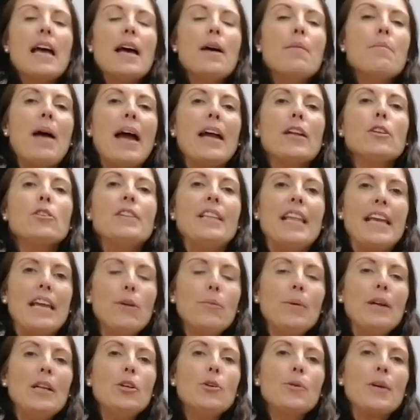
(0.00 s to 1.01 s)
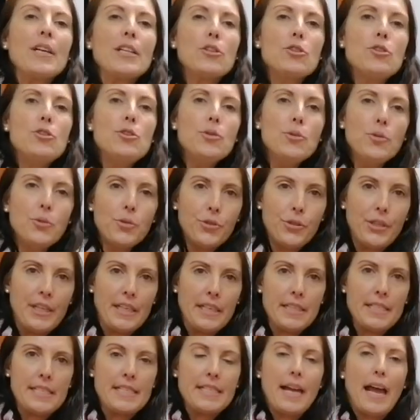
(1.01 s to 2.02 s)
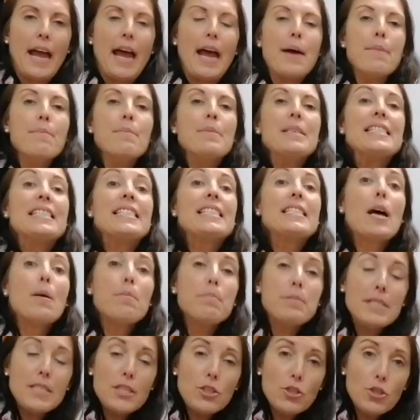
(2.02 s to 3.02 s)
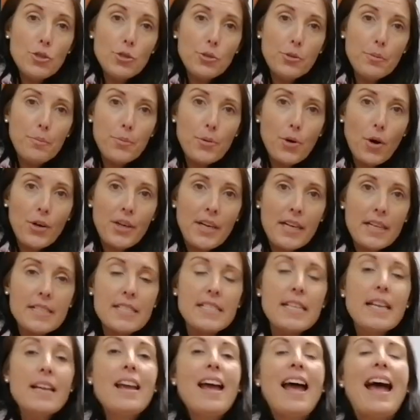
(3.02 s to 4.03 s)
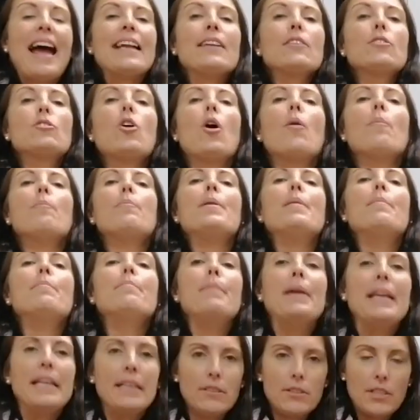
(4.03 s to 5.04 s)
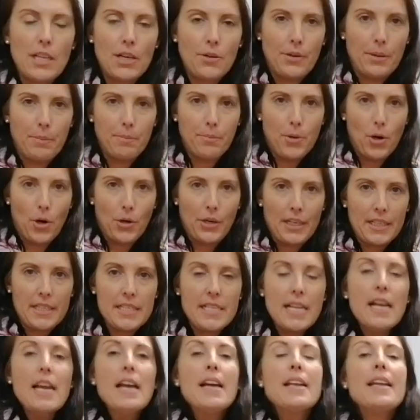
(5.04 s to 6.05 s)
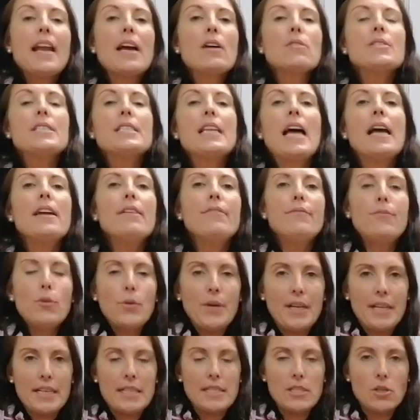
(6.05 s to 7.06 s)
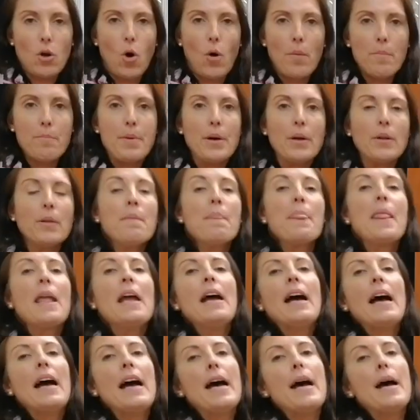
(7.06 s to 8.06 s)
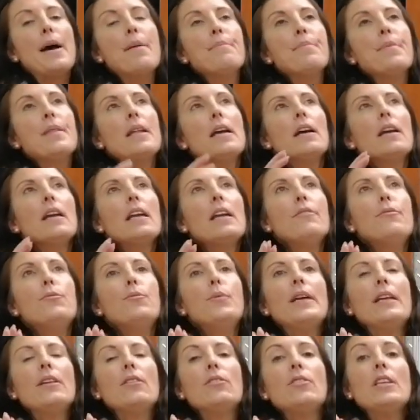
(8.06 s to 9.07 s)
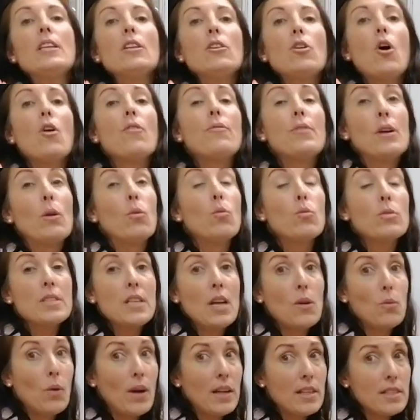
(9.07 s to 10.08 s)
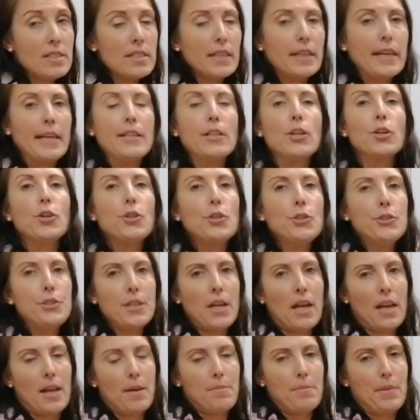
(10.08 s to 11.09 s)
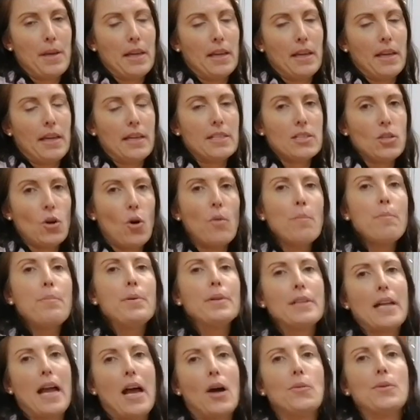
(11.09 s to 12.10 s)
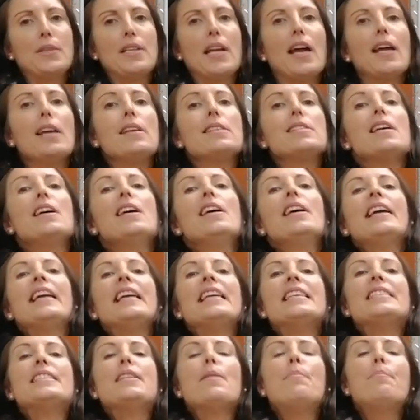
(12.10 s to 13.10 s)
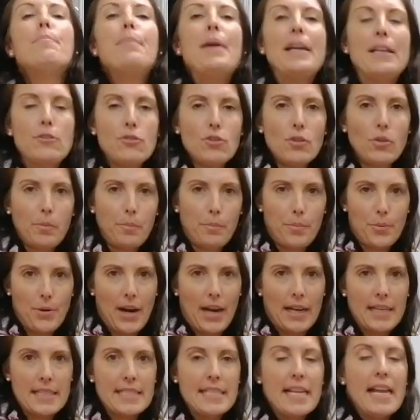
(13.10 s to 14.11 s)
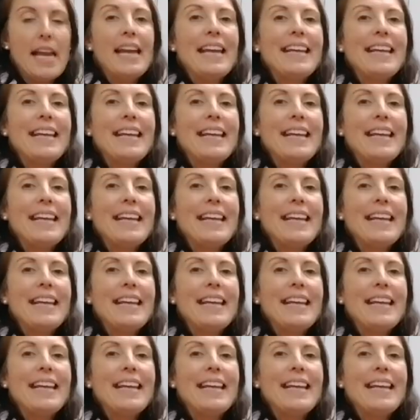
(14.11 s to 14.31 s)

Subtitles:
And there we look at two things, substitute products and complementary products. Now, say for example, if we think of, and also once again a good example nowadays is the petrol price.